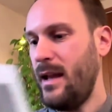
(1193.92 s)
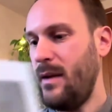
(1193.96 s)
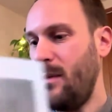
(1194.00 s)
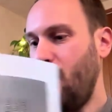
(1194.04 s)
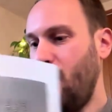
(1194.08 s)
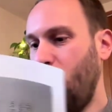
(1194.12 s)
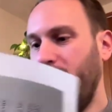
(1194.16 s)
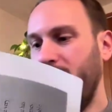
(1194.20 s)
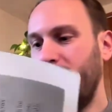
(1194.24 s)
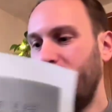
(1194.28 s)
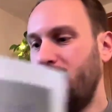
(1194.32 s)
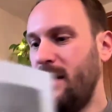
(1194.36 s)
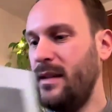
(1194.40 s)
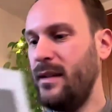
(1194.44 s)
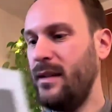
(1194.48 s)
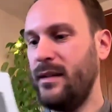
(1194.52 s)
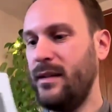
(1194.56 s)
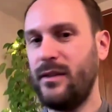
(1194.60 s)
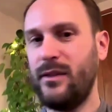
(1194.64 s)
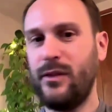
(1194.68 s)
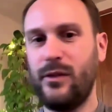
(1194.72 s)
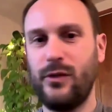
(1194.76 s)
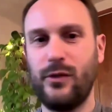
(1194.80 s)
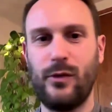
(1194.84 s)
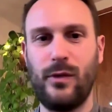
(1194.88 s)
And one thing
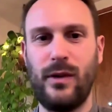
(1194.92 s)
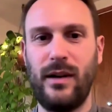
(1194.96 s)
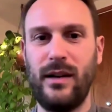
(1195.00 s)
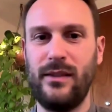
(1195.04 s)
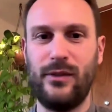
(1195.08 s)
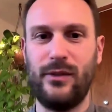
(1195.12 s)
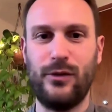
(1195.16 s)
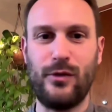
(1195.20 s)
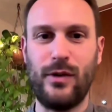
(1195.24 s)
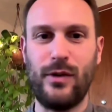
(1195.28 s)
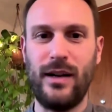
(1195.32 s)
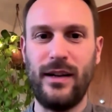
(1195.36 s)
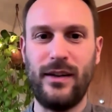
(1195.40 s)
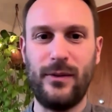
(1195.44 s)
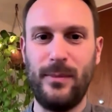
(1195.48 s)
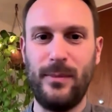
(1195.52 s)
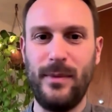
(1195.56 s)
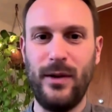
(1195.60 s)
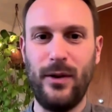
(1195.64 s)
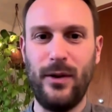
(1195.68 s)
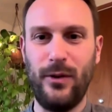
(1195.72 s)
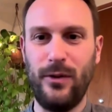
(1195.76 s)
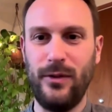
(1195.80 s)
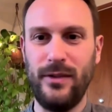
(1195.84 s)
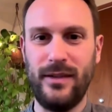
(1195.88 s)
that strikes
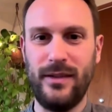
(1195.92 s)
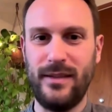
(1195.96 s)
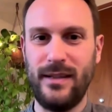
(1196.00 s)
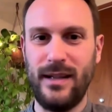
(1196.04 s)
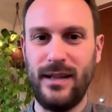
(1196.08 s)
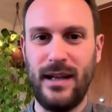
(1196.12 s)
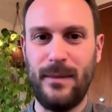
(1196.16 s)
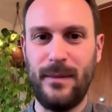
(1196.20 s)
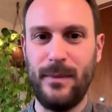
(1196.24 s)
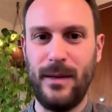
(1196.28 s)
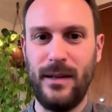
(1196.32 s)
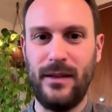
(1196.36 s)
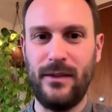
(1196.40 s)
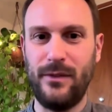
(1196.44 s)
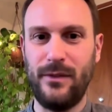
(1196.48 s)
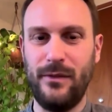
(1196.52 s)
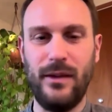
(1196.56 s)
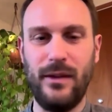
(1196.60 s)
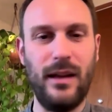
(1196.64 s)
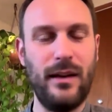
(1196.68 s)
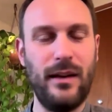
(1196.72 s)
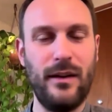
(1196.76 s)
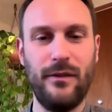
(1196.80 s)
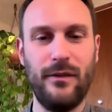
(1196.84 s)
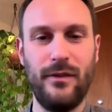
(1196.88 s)
me all the time as
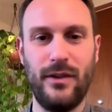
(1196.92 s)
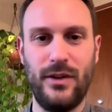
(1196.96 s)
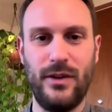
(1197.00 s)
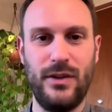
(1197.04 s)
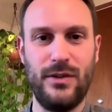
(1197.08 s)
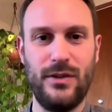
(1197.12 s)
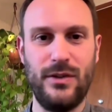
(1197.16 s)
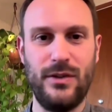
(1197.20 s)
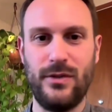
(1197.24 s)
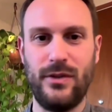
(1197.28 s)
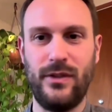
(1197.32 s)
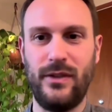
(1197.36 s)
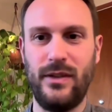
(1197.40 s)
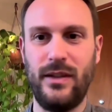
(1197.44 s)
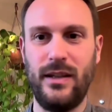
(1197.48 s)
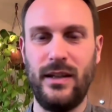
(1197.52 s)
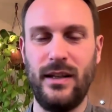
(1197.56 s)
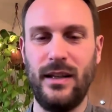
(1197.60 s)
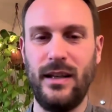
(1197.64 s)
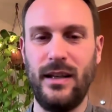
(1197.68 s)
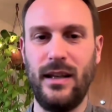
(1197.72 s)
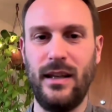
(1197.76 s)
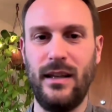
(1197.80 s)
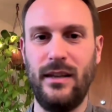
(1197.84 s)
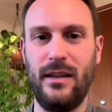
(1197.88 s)
very, very
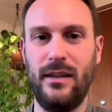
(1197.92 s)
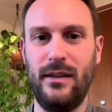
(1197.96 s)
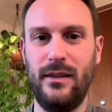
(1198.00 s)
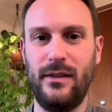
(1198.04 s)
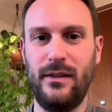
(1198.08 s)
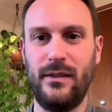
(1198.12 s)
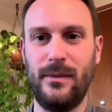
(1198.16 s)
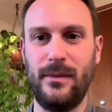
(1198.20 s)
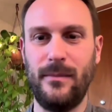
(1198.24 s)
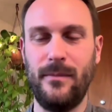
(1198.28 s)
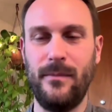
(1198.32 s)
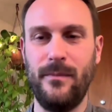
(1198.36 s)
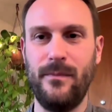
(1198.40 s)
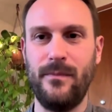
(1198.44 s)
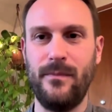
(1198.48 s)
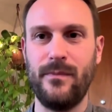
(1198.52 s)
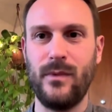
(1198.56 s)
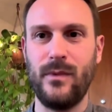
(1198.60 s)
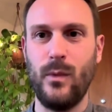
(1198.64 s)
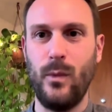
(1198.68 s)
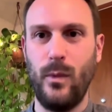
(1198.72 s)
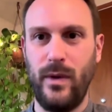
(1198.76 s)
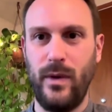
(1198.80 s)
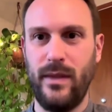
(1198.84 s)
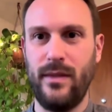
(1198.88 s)
interesting is
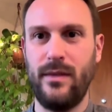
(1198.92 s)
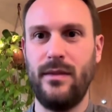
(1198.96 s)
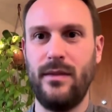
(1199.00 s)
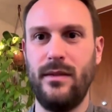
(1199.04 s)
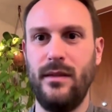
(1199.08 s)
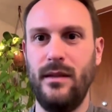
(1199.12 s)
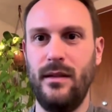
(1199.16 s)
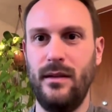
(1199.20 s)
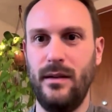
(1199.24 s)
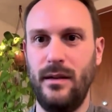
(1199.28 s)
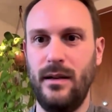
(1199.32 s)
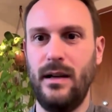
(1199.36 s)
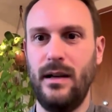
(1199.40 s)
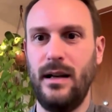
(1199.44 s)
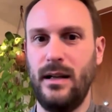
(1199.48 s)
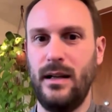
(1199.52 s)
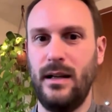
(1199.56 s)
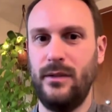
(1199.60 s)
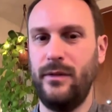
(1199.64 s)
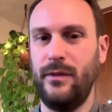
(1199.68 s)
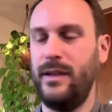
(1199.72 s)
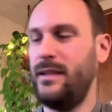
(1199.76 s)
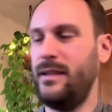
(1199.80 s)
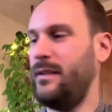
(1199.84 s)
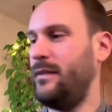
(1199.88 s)
with
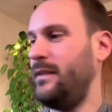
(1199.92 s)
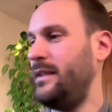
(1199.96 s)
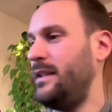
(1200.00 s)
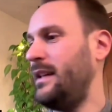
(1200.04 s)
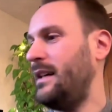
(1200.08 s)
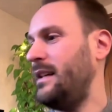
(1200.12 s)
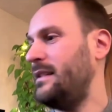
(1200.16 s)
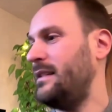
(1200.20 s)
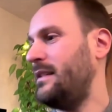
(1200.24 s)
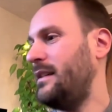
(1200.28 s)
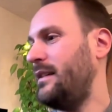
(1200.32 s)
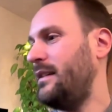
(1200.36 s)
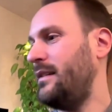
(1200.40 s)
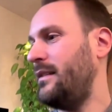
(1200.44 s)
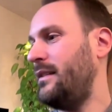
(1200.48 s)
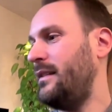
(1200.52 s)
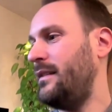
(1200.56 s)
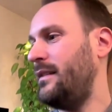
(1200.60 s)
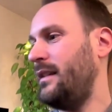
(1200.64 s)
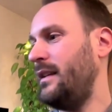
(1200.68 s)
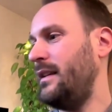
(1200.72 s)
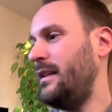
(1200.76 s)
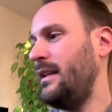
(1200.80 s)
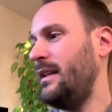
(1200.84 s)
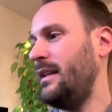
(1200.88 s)
Advaita Vedanta is
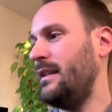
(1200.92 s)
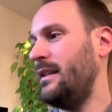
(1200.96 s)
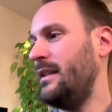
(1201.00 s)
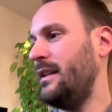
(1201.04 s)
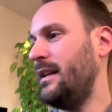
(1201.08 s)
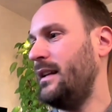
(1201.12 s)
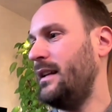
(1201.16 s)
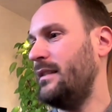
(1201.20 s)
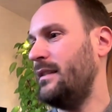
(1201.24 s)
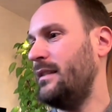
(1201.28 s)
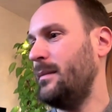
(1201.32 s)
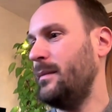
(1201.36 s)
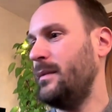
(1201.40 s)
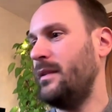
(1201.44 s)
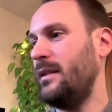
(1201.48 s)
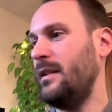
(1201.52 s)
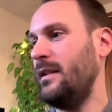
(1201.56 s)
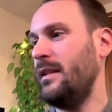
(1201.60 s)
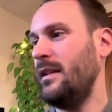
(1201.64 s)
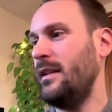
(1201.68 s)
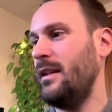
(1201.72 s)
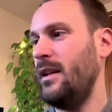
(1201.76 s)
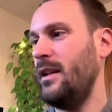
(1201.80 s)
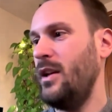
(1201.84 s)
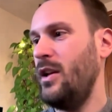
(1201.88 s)
this idea that
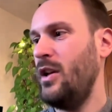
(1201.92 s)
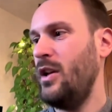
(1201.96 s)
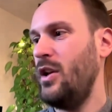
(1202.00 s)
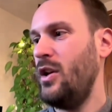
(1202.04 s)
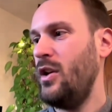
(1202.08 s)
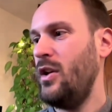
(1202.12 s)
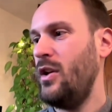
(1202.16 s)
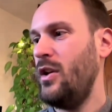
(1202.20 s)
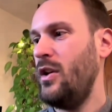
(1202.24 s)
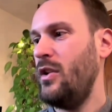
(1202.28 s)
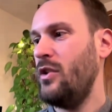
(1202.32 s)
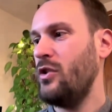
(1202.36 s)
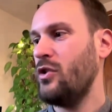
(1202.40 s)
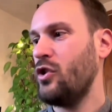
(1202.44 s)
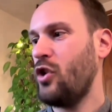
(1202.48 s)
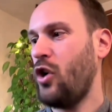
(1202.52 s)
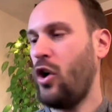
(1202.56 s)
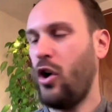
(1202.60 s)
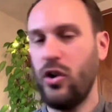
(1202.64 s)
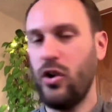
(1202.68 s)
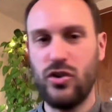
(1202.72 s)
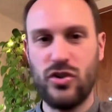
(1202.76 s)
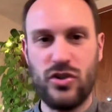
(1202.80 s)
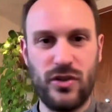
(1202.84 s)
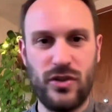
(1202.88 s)
ultimately
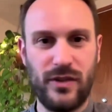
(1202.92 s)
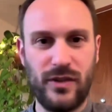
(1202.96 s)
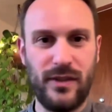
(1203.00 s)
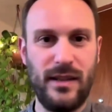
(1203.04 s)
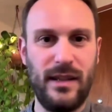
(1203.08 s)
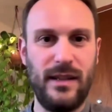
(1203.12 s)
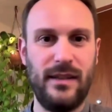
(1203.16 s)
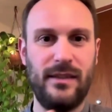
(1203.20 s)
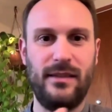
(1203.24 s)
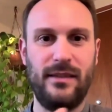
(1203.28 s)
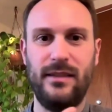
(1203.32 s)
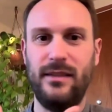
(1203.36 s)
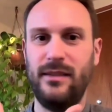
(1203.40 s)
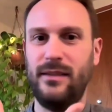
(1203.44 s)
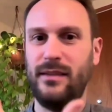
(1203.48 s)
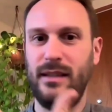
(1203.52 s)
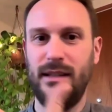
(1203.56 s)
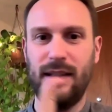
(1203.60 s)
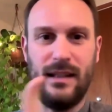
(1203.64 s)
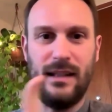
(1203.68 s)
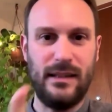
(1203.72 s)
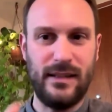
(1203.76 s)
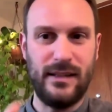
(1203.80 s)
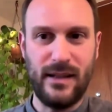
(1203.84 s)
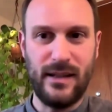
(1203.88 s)
consciousness is
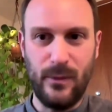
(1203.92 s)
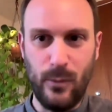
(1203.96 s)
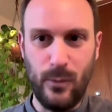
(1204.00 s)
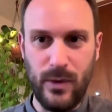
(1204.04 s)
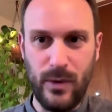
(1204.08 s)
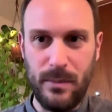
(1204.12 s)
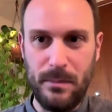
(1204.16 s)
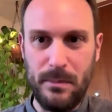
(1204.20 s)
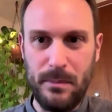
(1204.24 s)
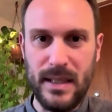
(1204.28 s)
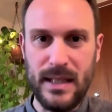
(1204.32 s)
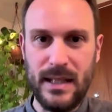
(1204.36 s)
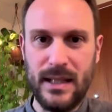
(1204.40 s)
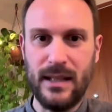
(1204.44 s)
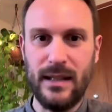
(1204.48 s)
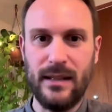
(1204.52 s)
identical with